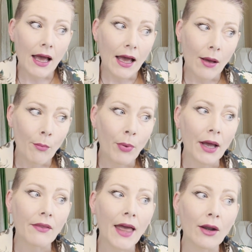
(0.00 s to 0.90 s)

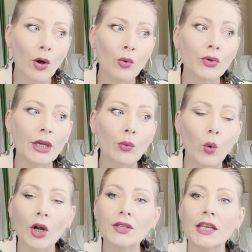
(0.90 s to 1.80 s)
but that only
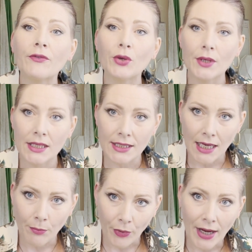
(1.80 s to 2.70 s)
works if you can
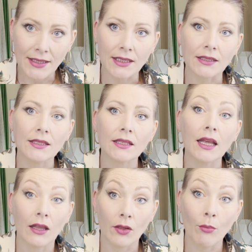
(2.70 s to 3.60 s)
stay present
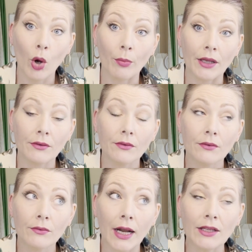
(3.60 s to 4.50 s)
in the moment,
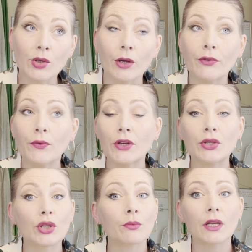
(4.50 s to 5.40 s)
right? So if you've
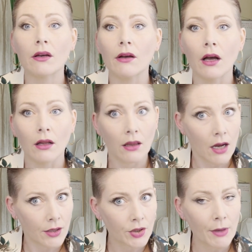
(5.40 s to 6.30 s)
consumed a
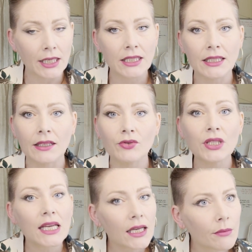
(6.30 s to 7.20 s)
large amount of
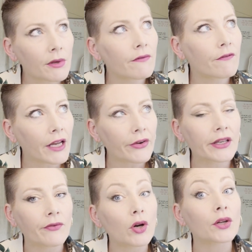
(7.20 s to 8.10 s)
THC, it can be very
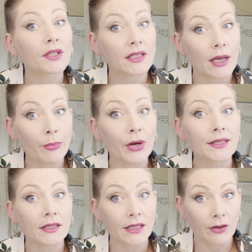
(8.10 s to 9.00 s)
difficult to stay
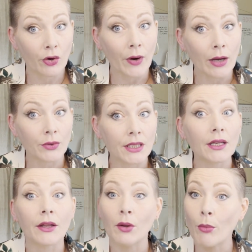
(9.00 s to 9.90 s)
present and grounded
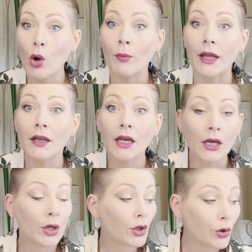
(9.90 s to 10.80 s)
in the moment.
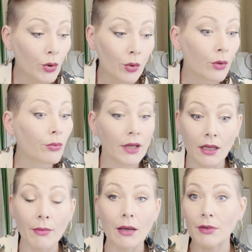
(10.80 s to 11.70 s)
You
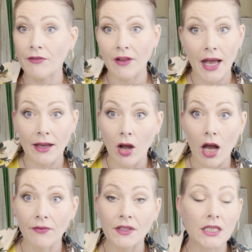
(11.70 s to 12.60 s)
really might be flying
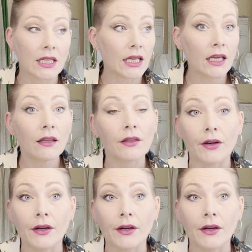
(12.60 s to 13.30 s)
off into the ether,